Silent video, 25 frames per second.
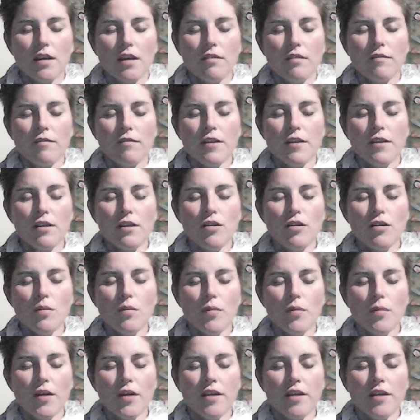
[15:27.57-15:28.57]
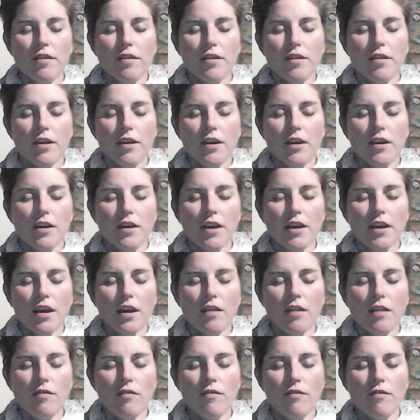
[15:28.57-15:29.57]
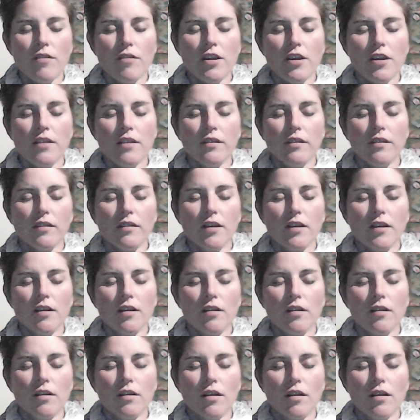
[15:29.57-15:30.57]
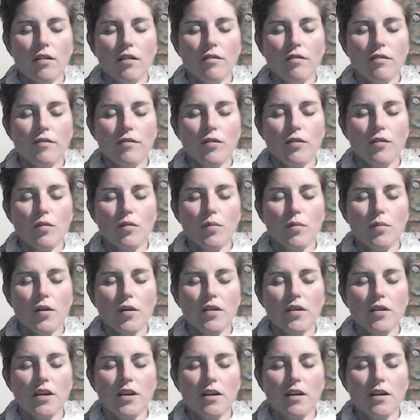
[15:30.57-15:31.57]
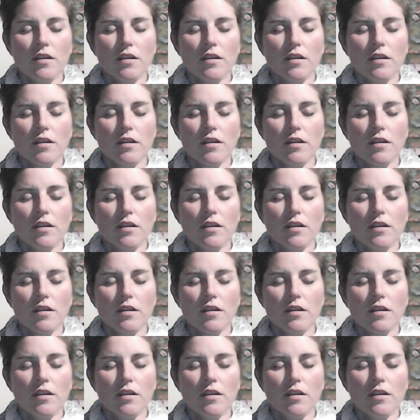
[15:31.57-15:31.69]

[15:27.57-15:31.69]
Feel your breath in every cell of your body.